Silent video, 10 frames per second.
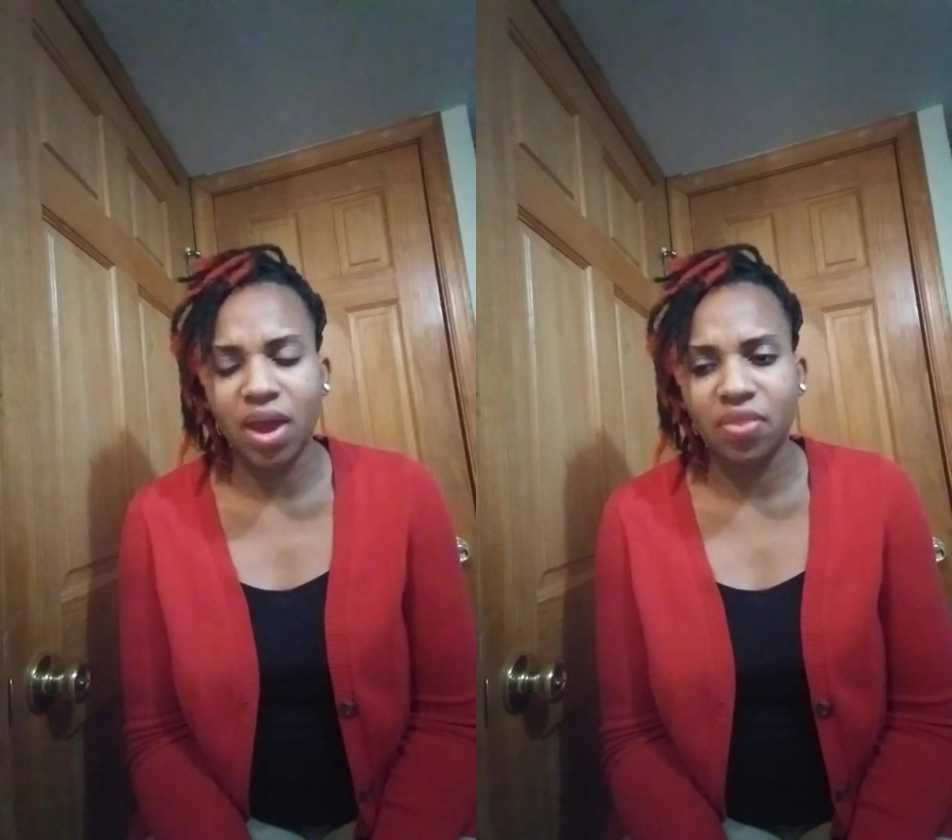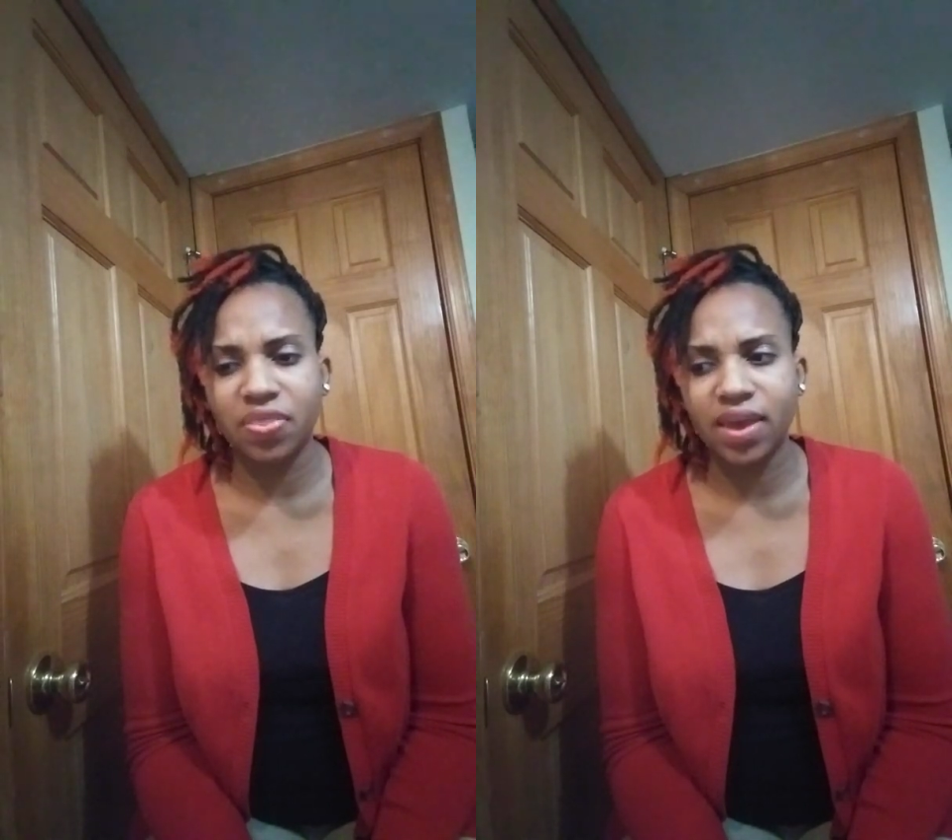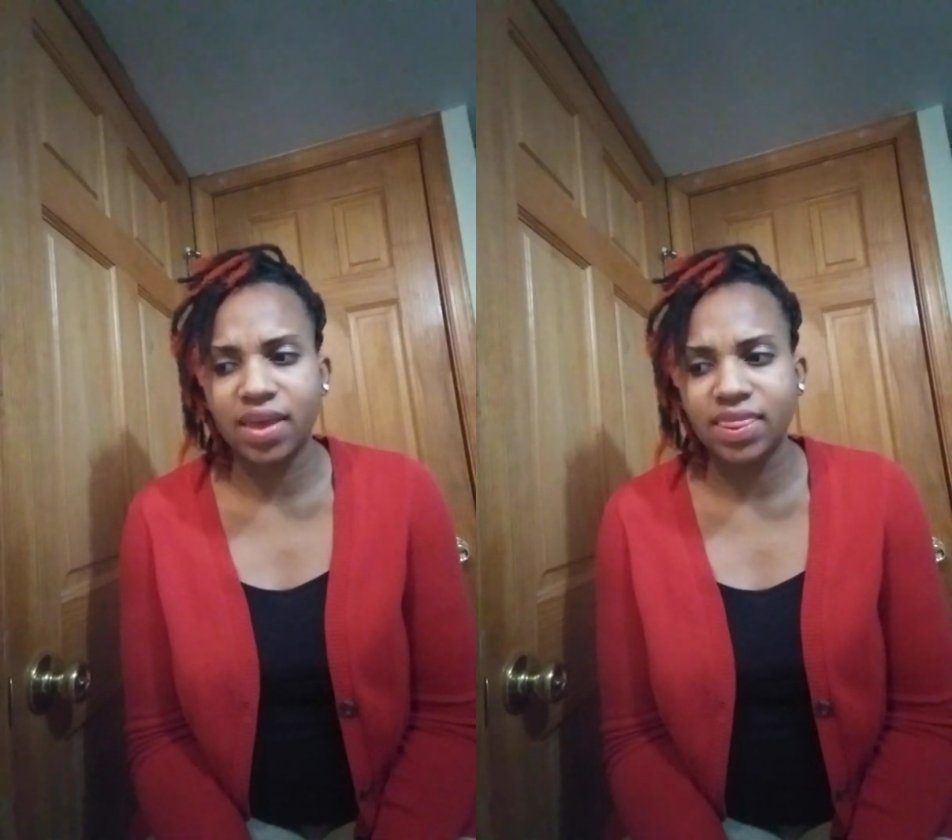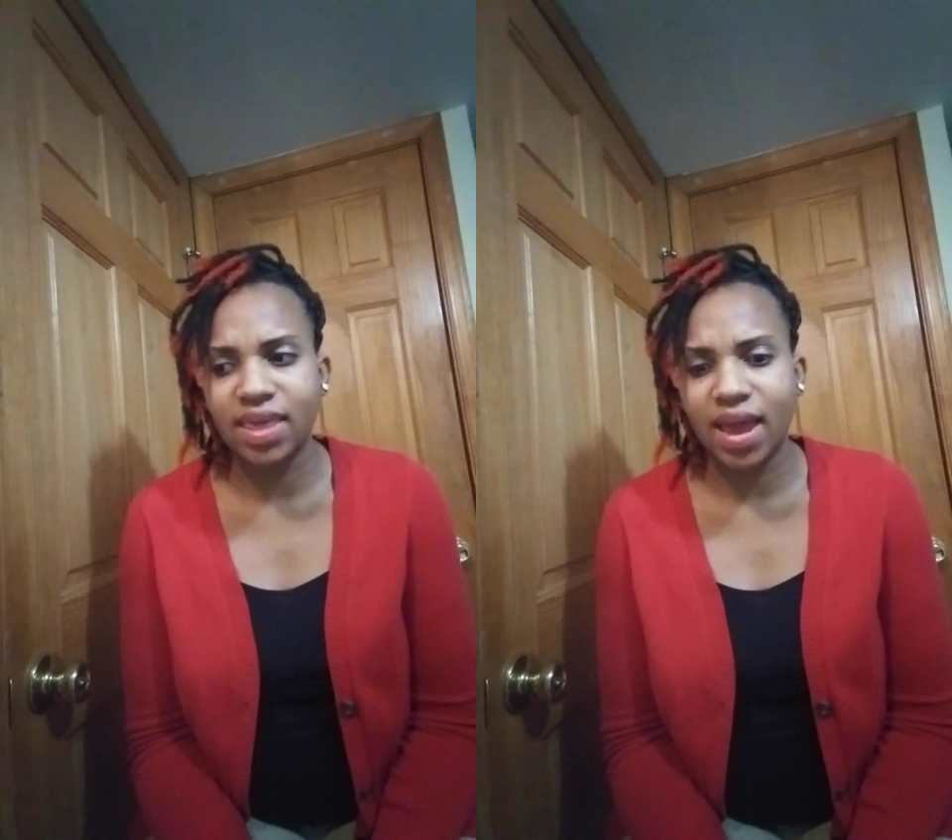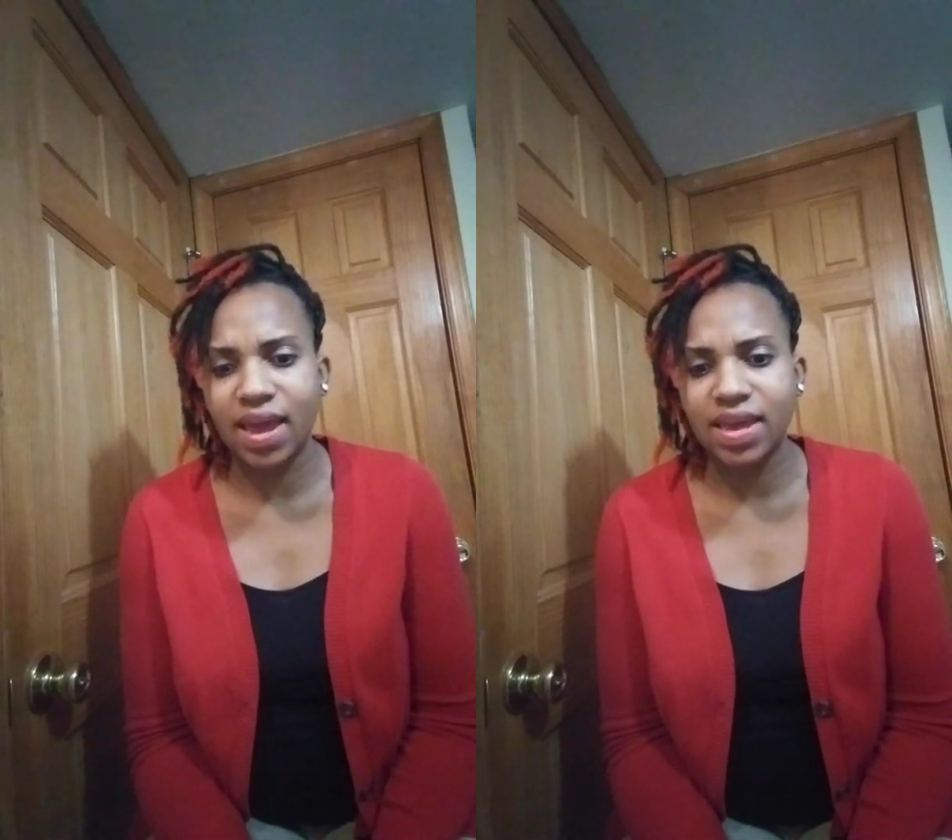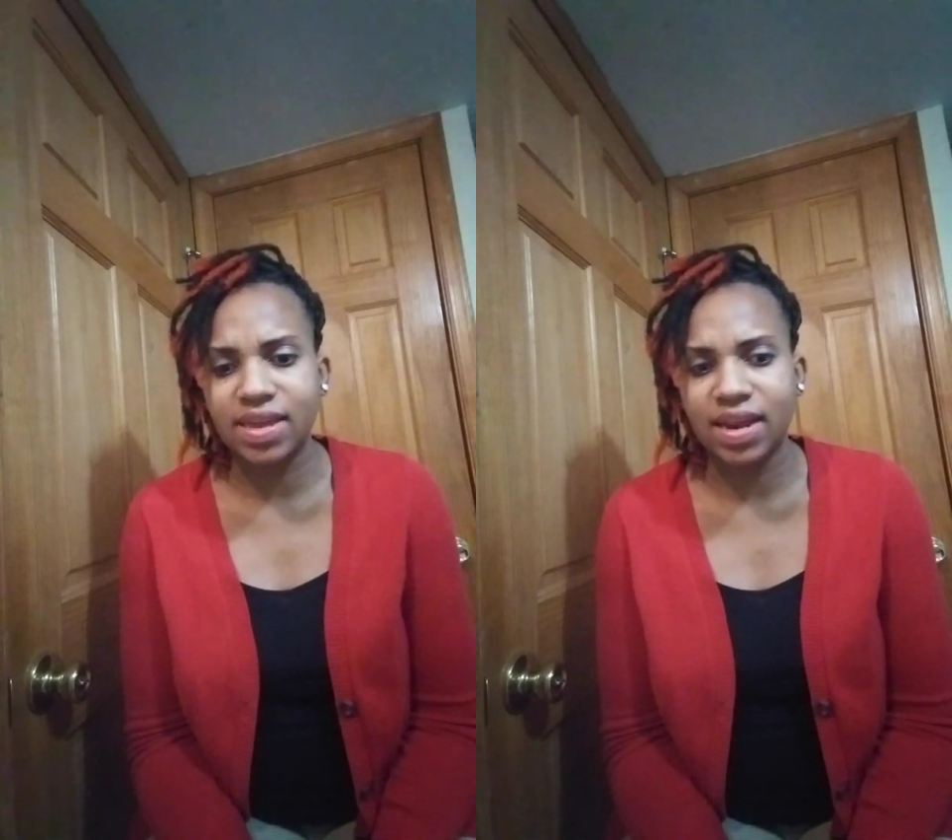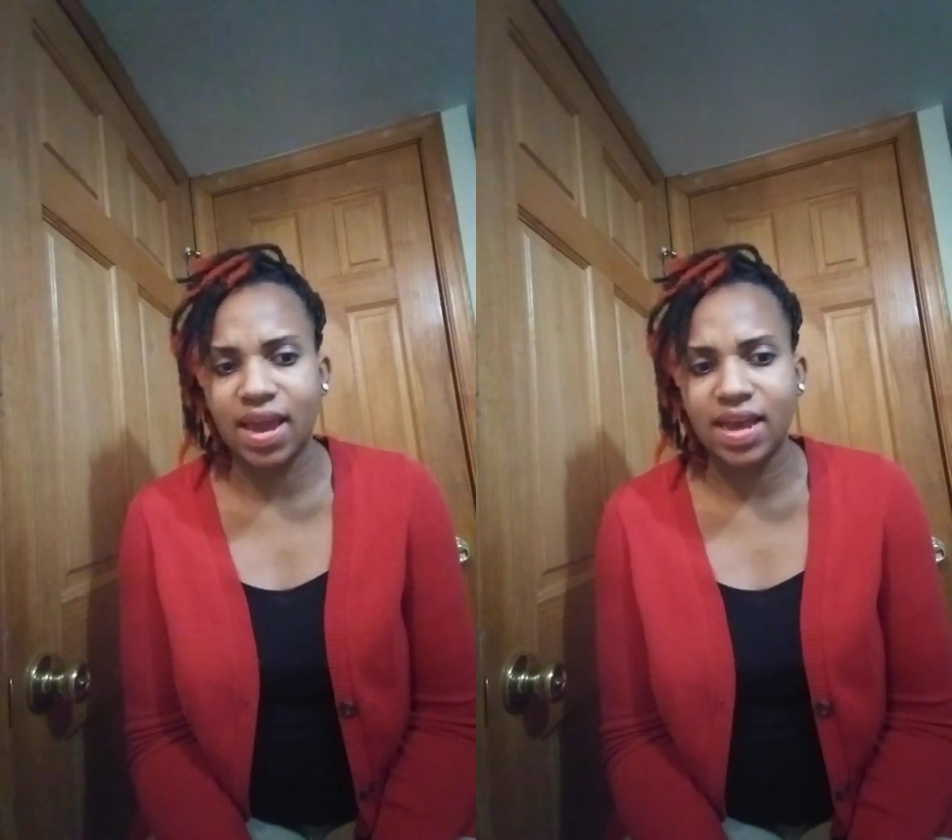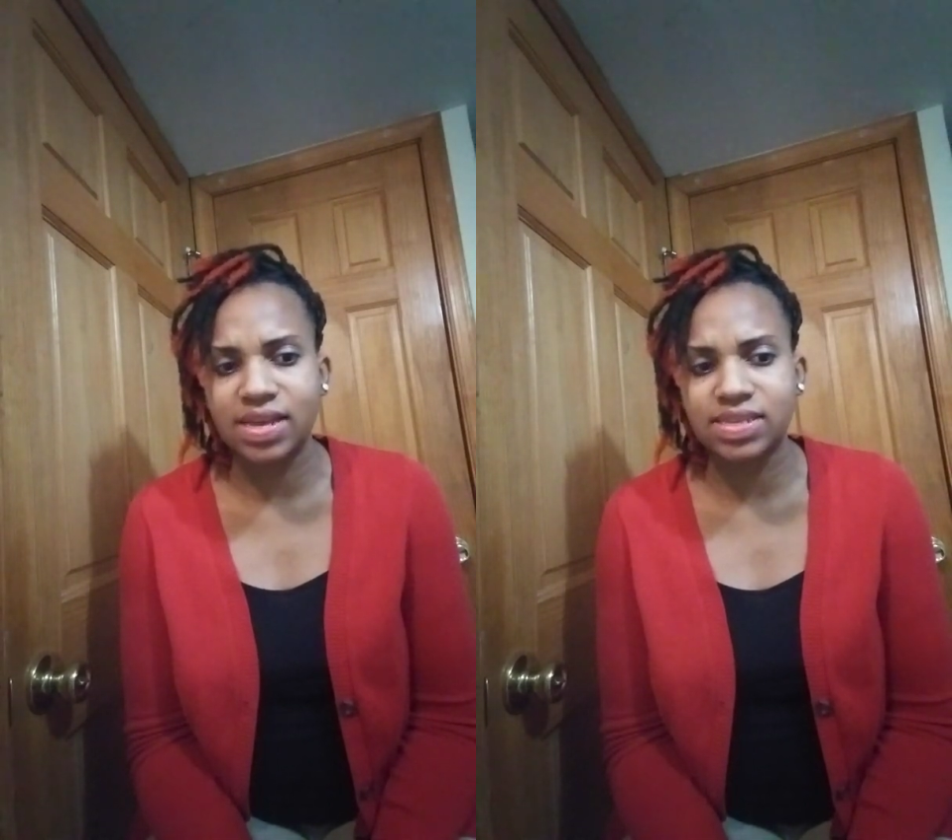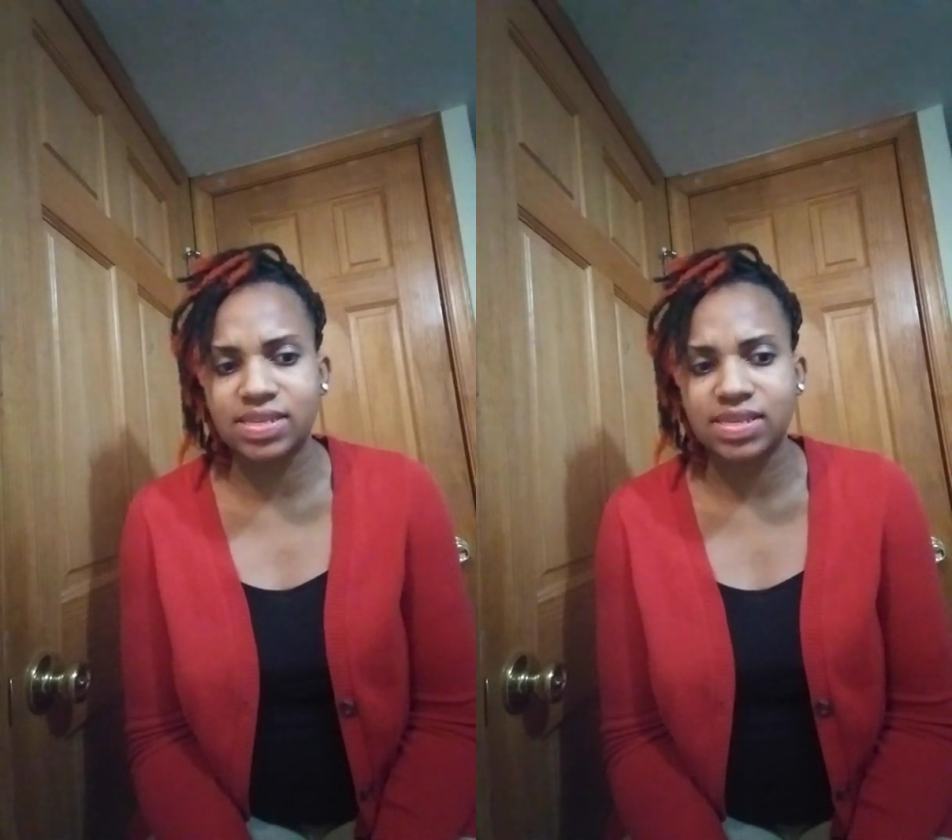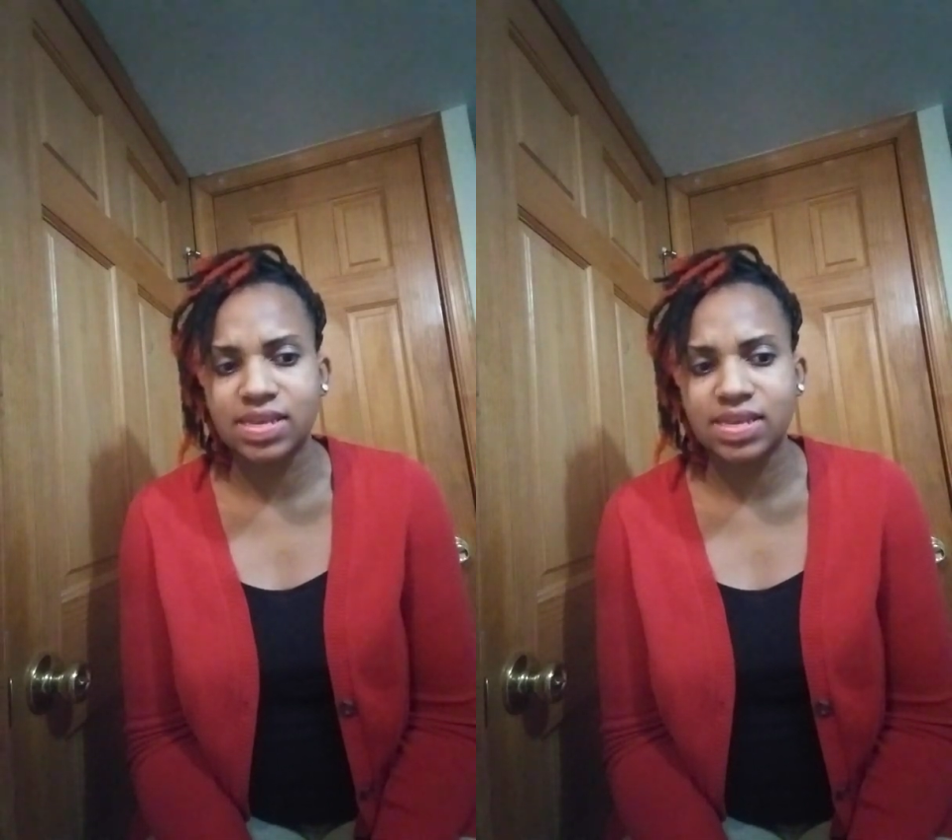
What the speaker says: I think that it has